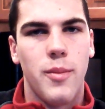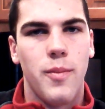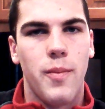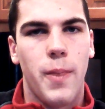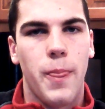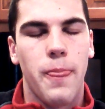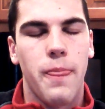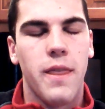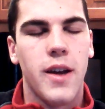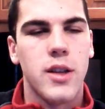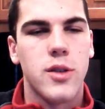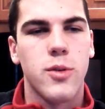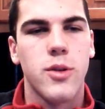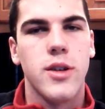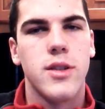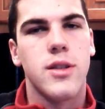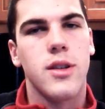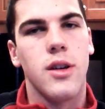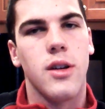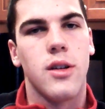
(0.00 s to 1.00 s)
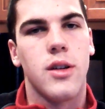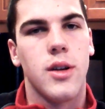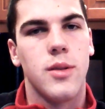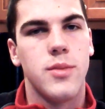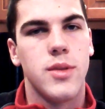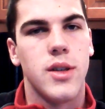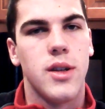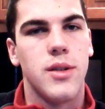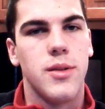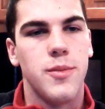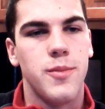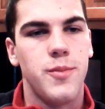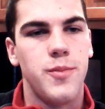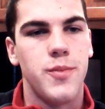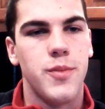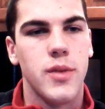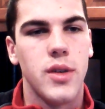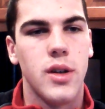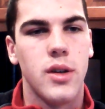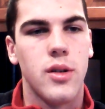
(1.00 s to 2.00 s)
that's where skill comes in.
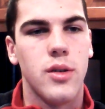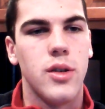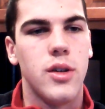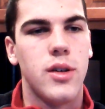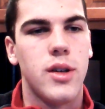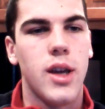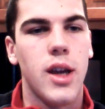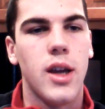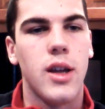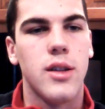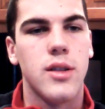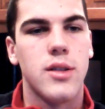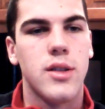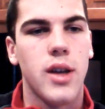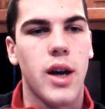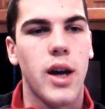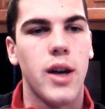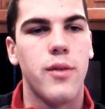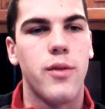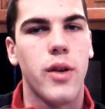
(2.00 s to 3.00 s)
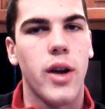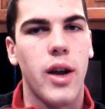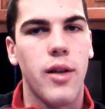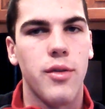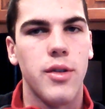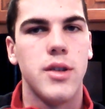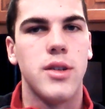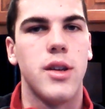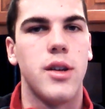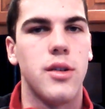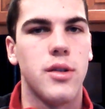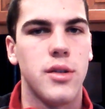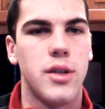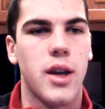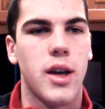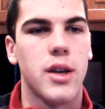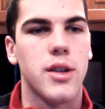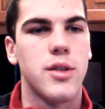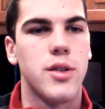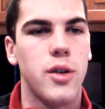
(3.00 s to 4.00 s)
You know, you can't side for every single
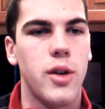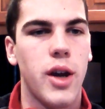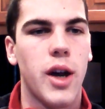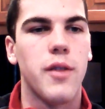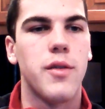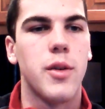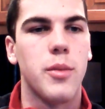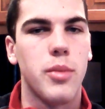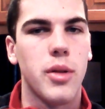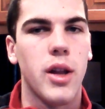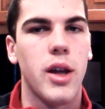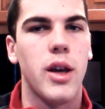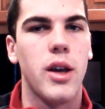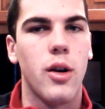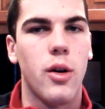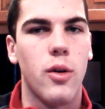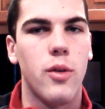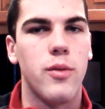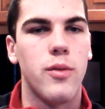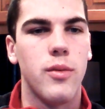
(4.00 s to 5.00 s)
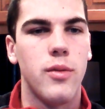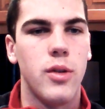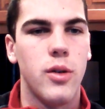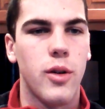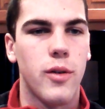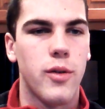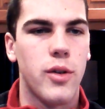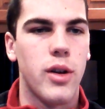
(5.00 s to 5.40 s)
deck, so you have to